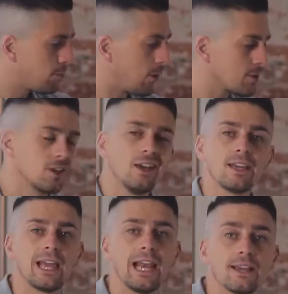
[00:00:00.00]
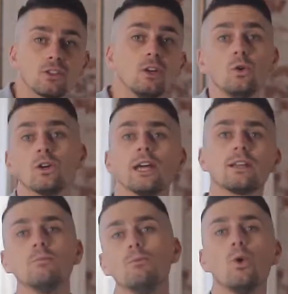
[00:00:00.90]
plus collection, who can
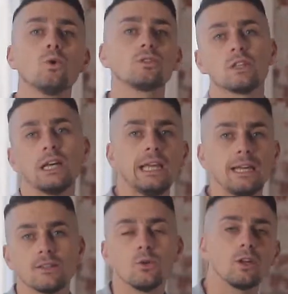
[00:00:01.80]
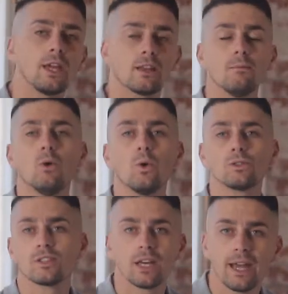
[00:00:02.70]
get the most leads, who can get the
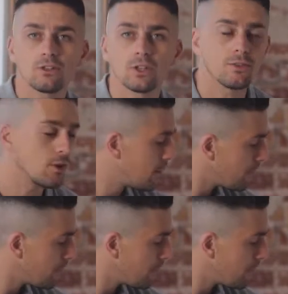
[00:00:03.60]
most connections,